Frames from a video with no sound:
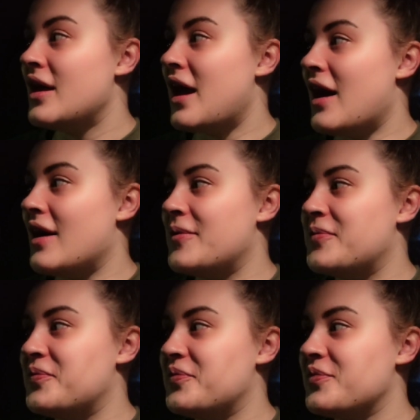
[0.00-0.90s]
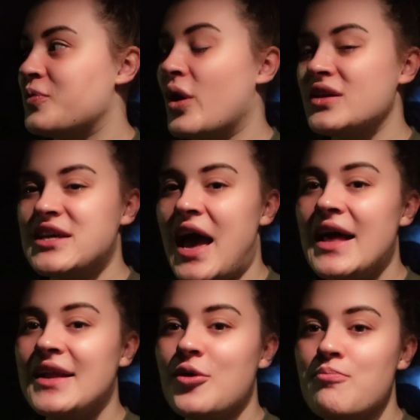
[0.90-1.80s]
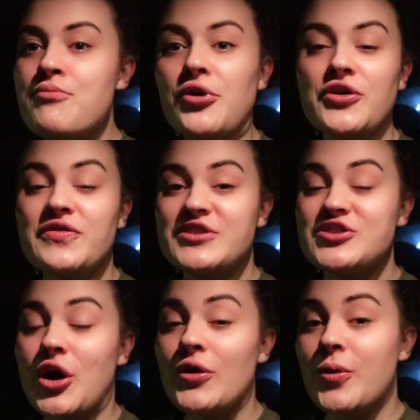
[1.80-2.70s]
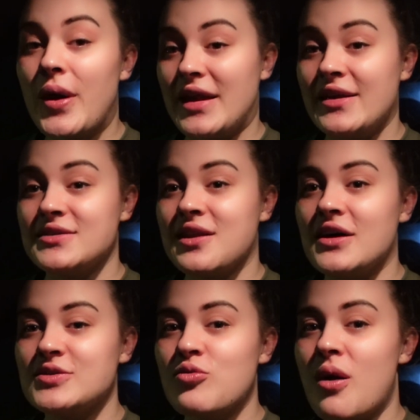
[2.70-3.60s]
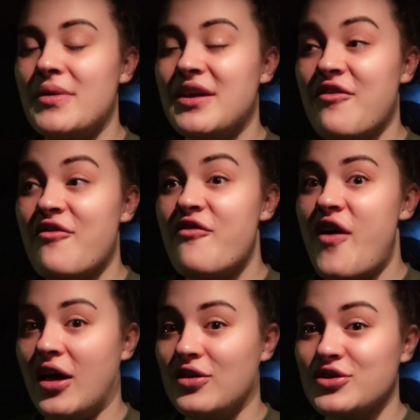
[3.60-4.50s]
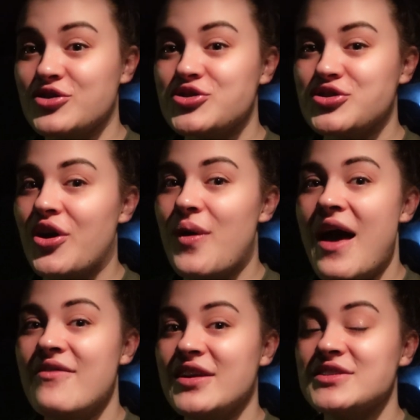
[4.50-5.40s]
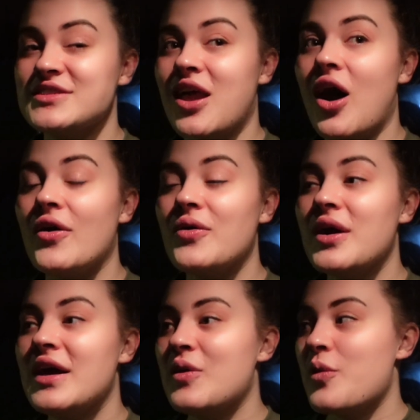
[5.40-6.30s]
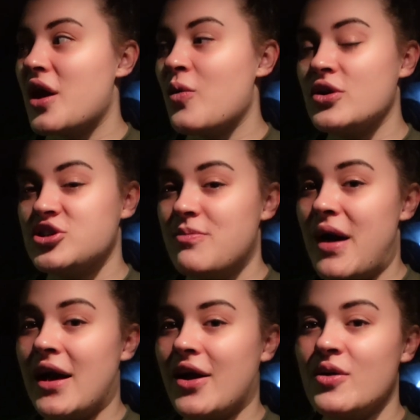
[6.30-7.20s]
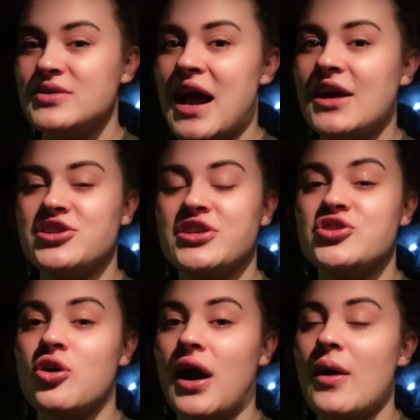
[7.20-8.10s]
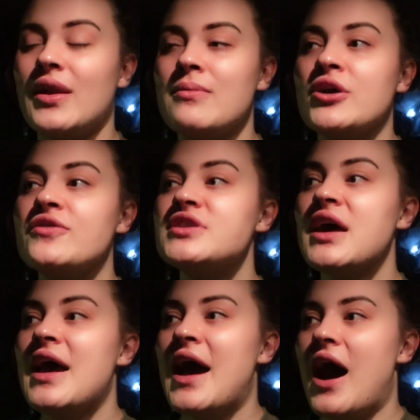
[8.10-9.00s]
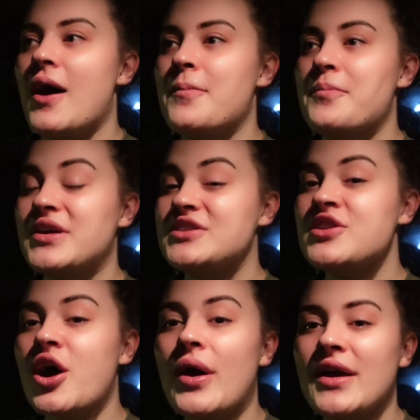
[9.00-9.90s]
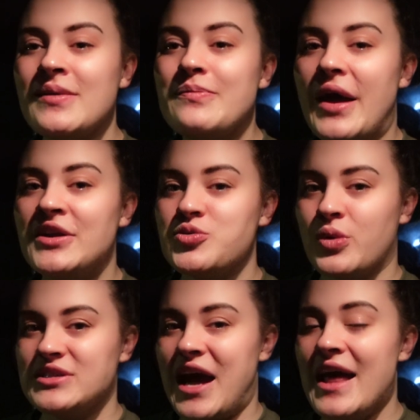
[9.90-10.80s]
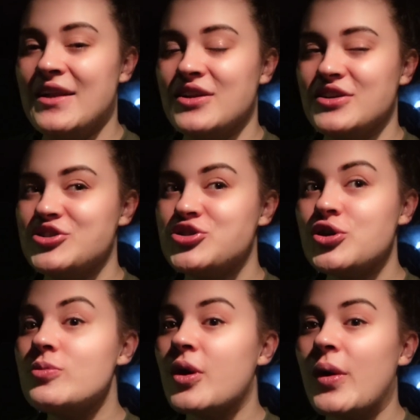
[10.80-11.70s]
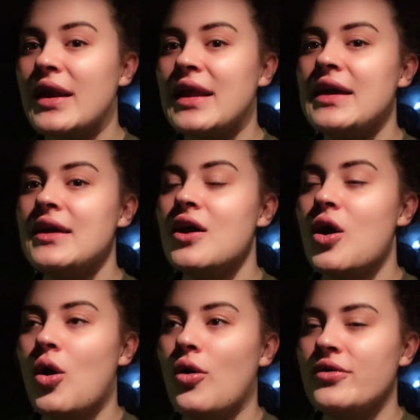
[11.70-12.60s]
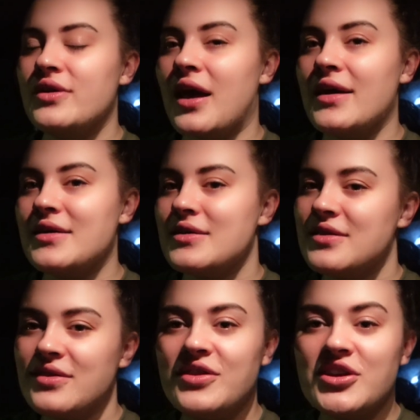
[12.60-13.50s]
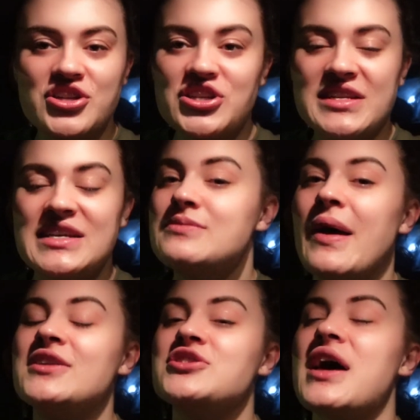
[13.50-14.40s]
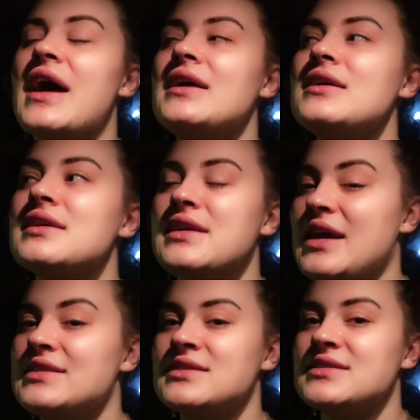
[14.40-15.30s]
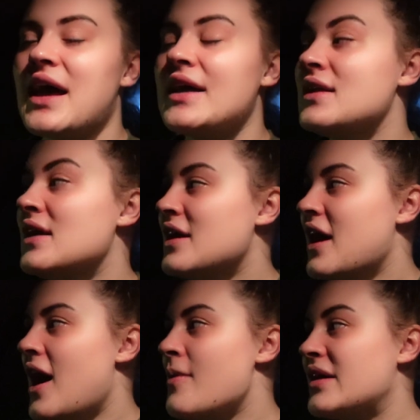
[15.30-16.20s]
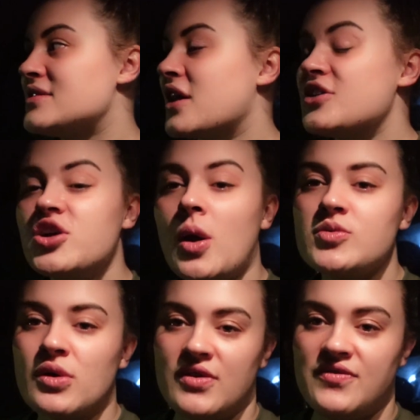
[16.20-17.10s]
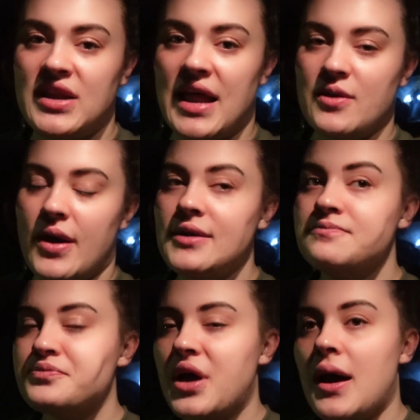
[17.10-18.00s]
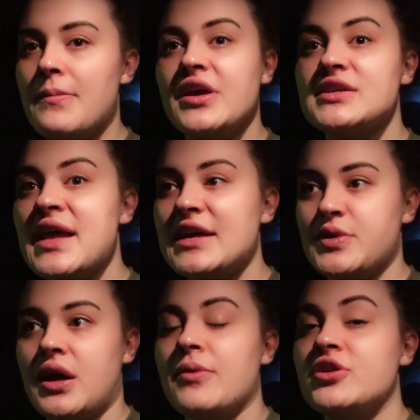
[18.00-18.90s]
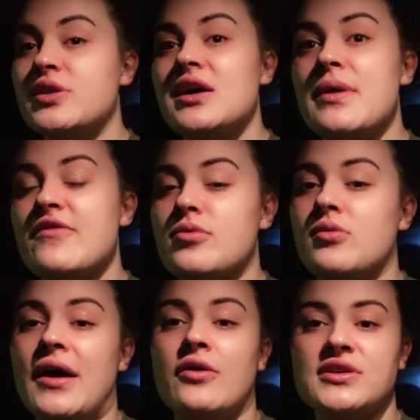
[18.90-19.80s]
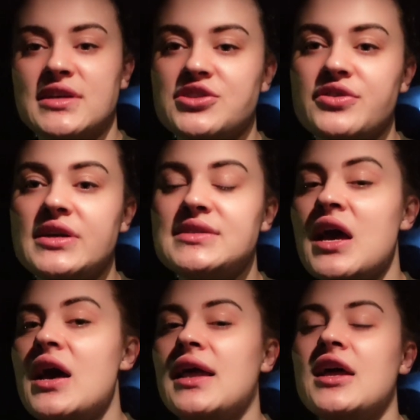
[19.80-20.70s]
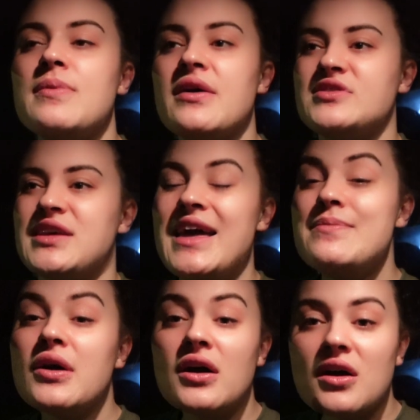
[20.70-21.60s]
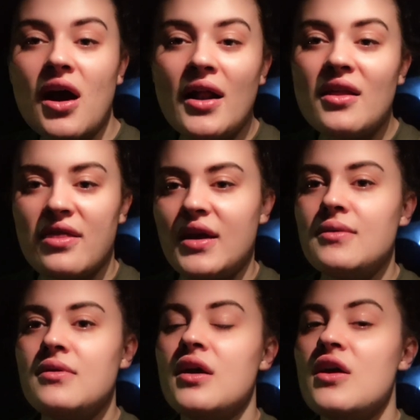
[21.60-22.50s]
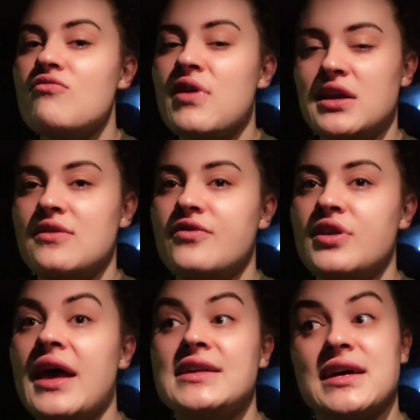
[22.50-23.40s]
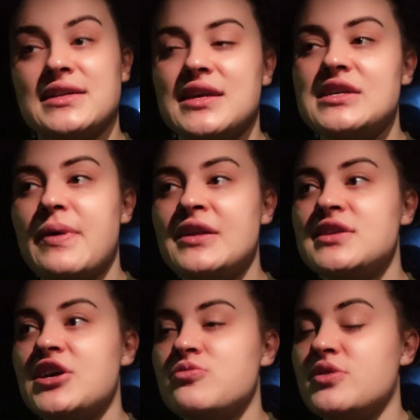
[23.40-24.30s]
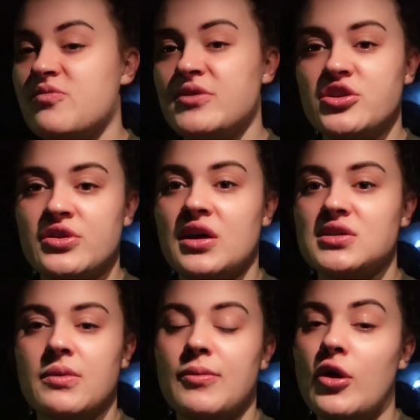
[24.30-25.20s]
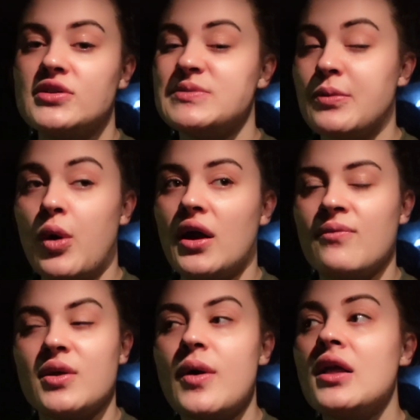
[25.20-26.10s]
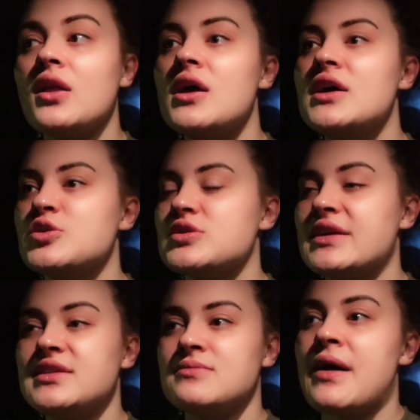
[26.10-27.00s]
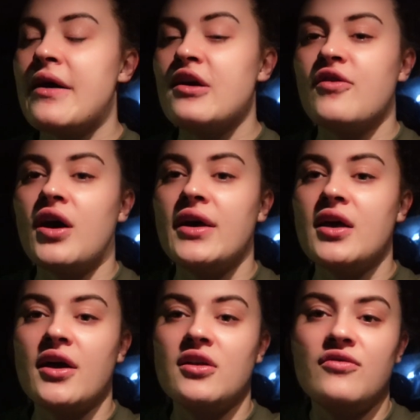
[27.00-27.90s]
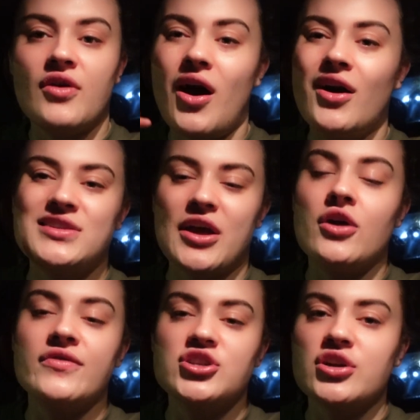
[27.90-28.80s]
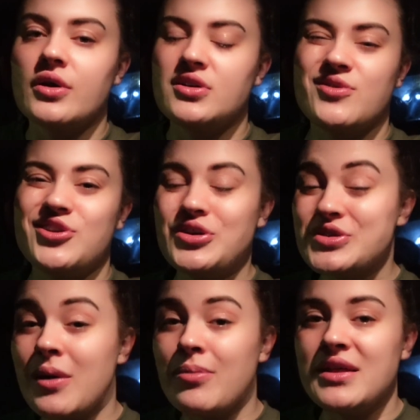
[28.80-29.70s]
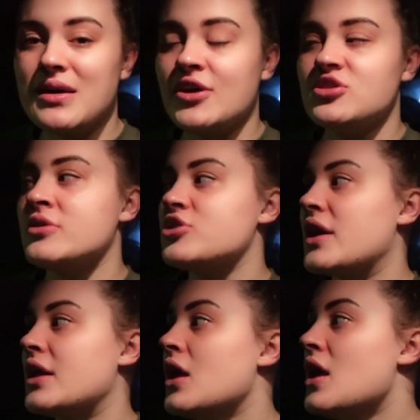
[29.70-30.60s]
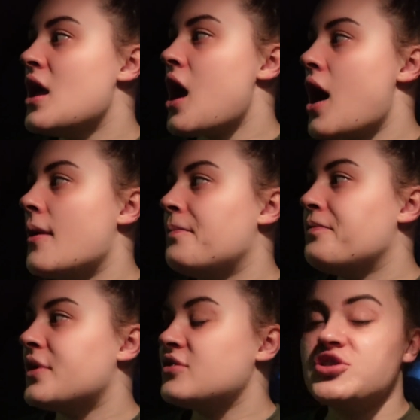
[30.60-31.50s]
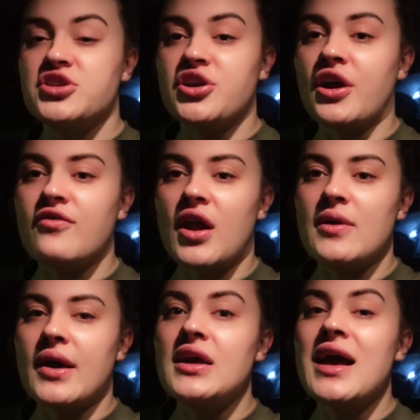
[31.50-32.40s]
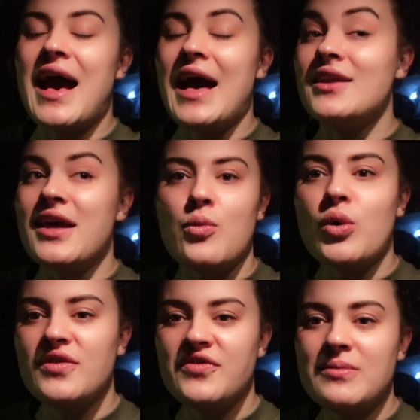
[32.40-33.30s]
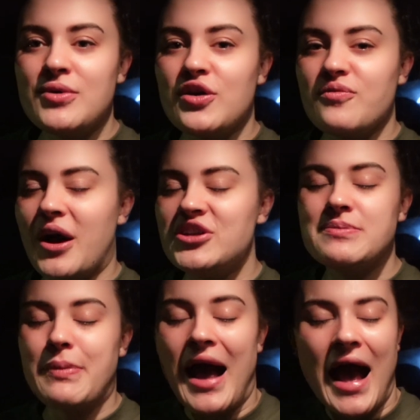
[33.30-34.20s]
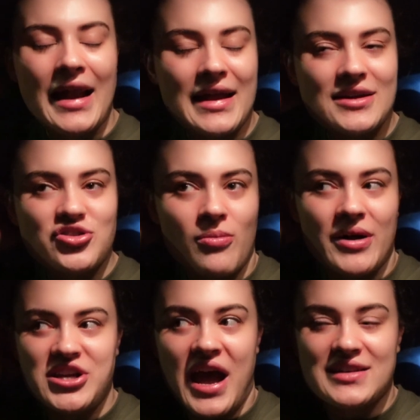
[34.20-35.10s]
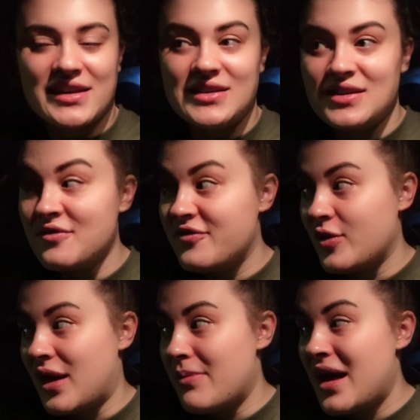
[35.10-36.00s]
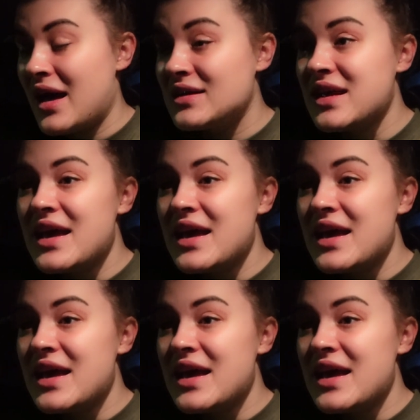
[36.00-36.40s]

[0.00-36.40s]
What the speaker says: 110 moved so quickly as a last warm-up, but it felt so heavy and slow. When I watched it back, I was actually in shock how well it moved. But to know I can bench 110 super quickly on like the shittest bench day is insane. I decided to go up to 115 anyway. Because next week I'm going to do a little bit of a pullback on accessories, a little bit of a taper kind of thing, ready for next Saturday's bench session, which I've been doing the last couple of blocks. It's been working really well. So I was like, it doesn't matter if I say overshoot. I don't really use RP that much in my training. I was just going to go for it anyway. And 115 moved, but I just panicked on my chest. Like, it didn't feel that bad.